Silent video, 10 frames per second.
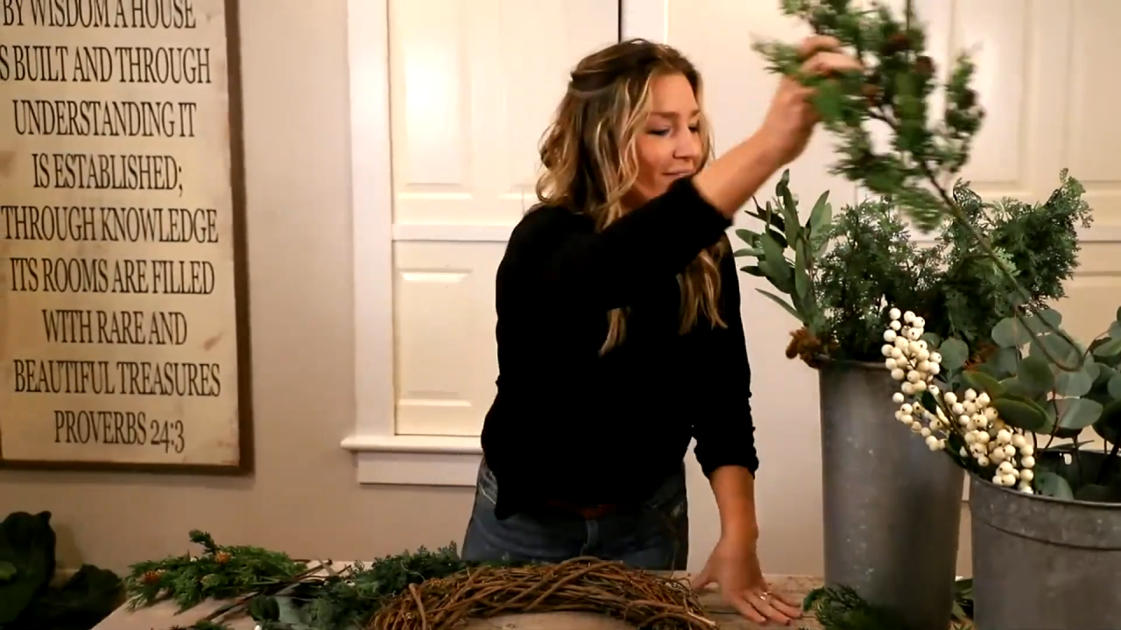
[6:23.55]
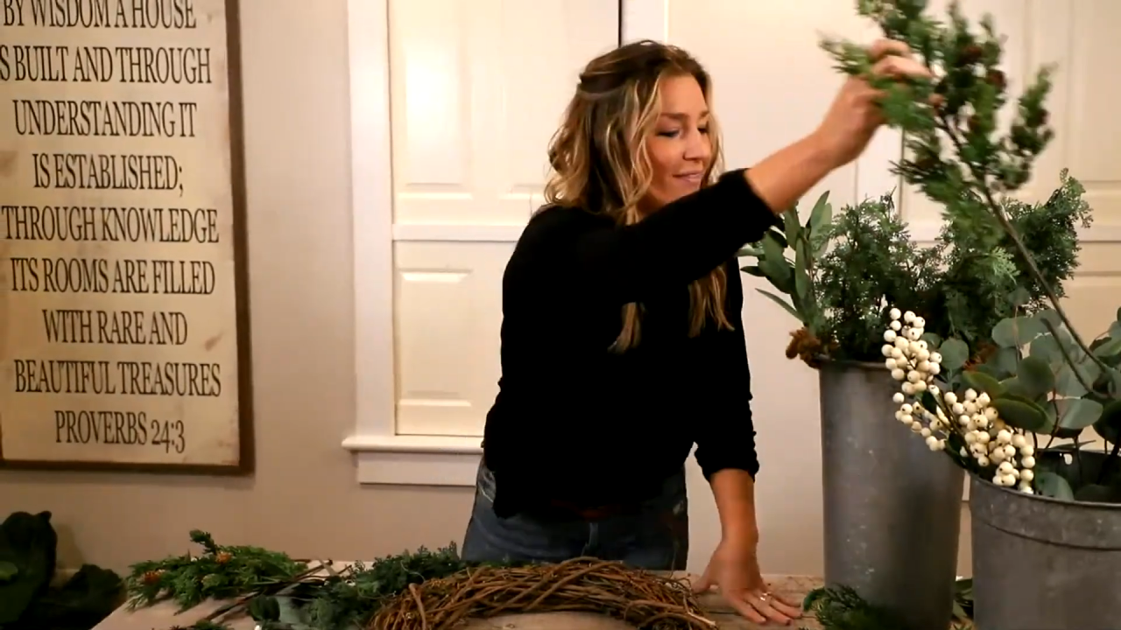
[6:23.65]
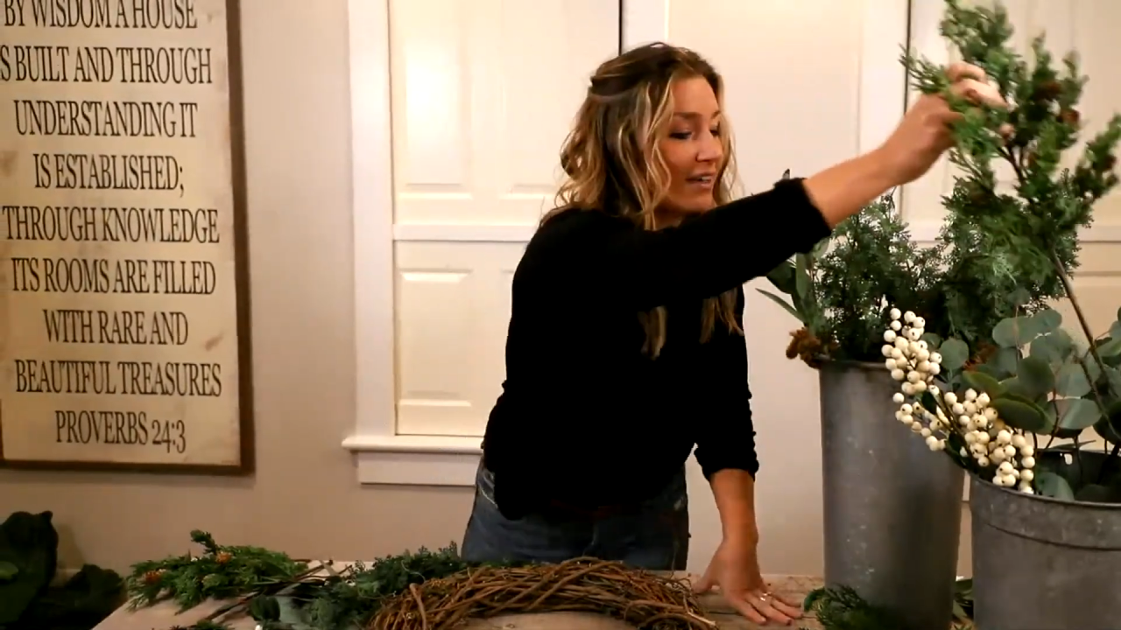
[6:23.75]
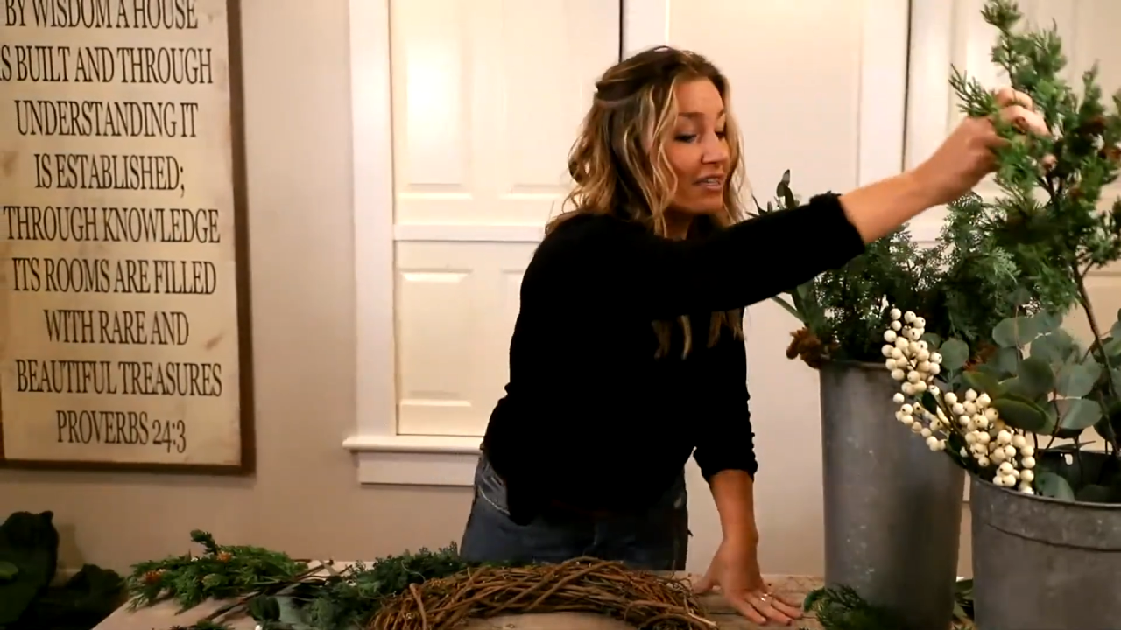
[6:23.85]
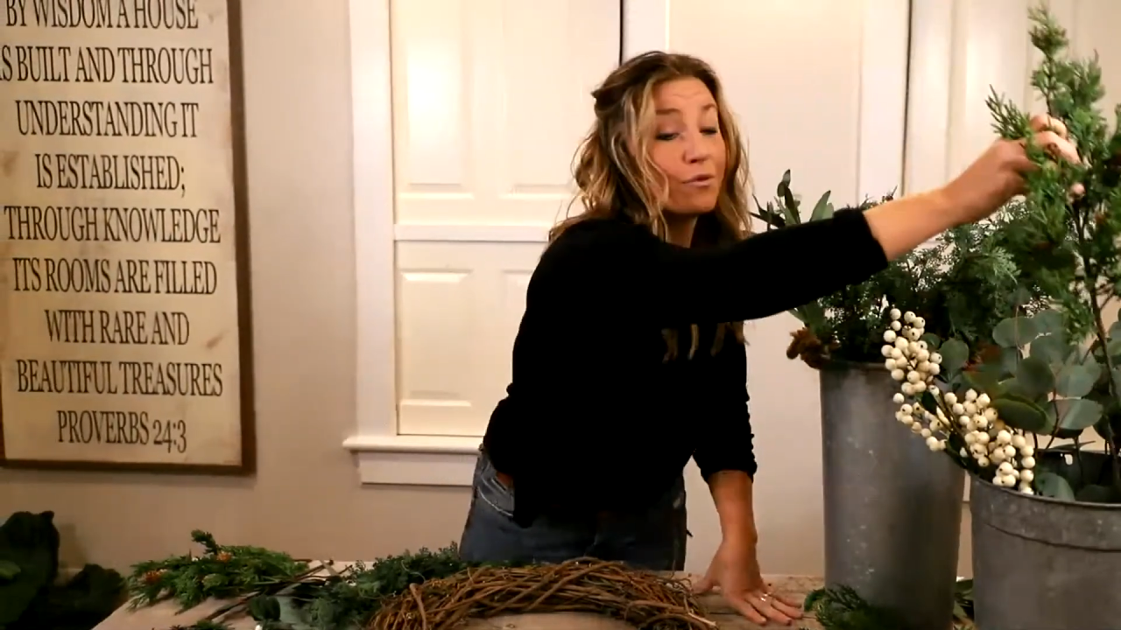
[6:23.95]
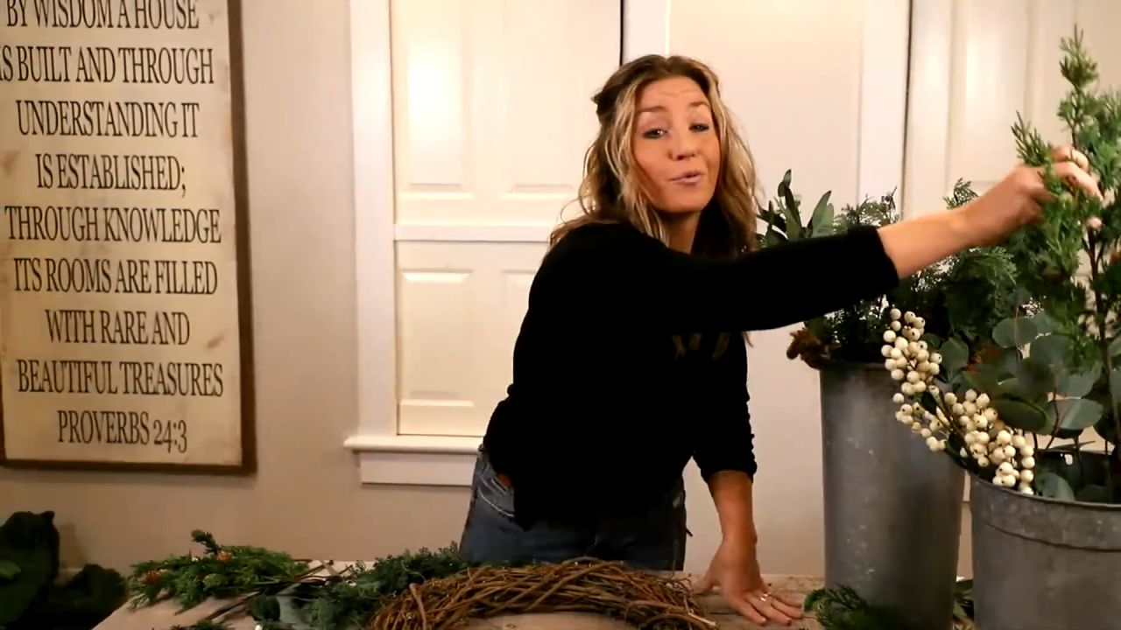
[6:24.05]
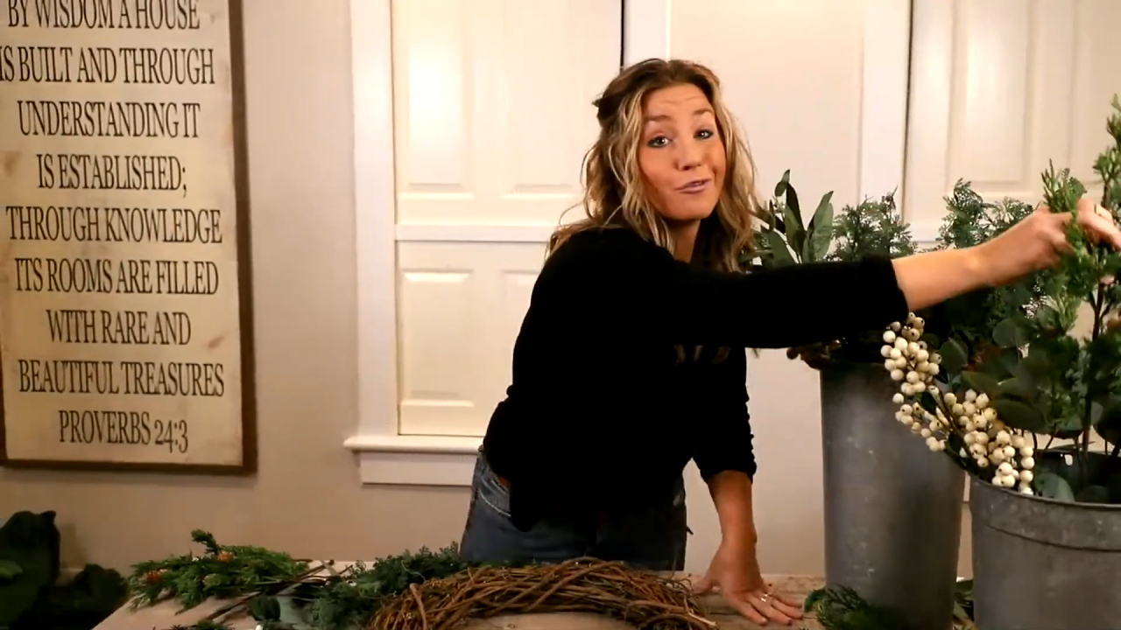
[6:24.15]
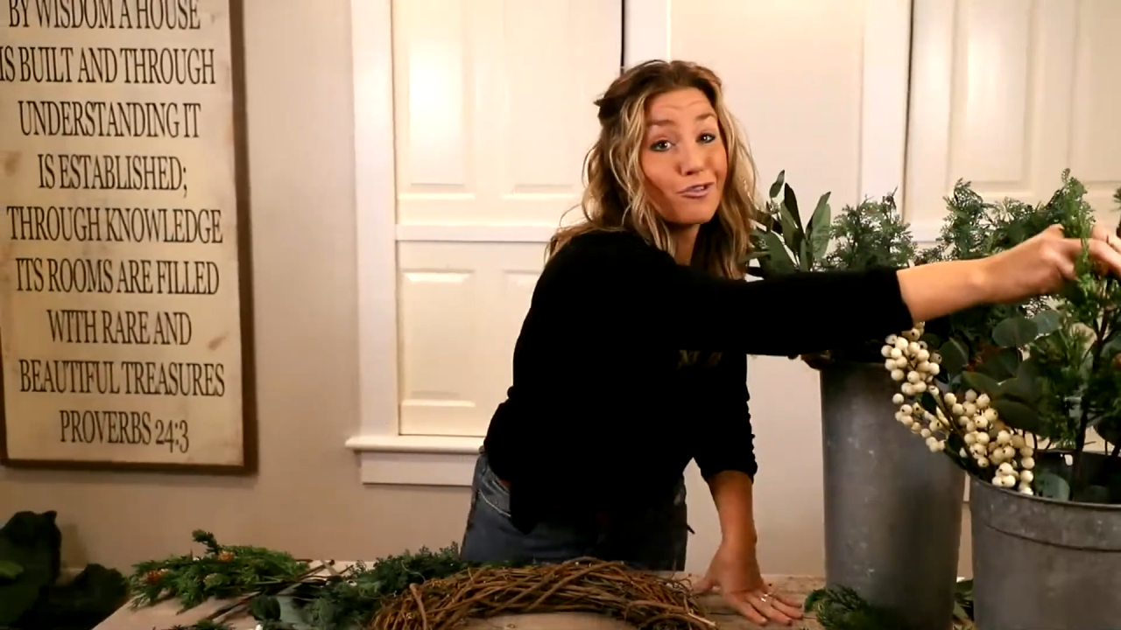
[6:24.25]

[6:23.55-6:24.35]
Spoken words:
because it won't